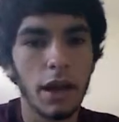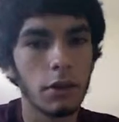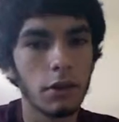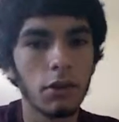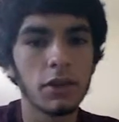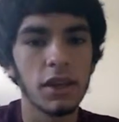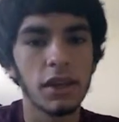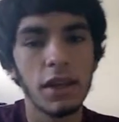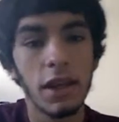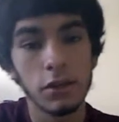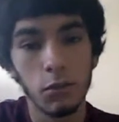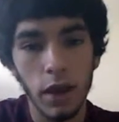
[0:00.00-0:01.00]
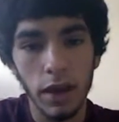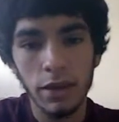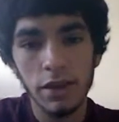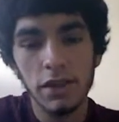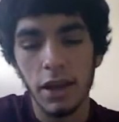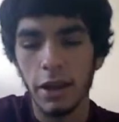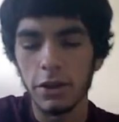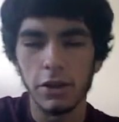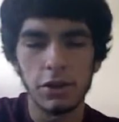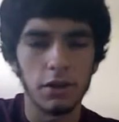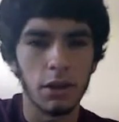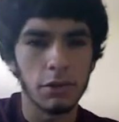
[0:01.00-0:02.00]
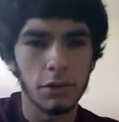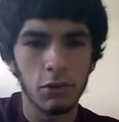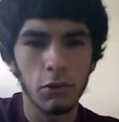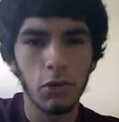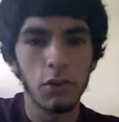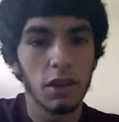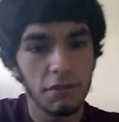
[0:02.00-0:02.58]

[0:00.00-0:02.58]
and it looks like he has wings, and I just thought that was cool.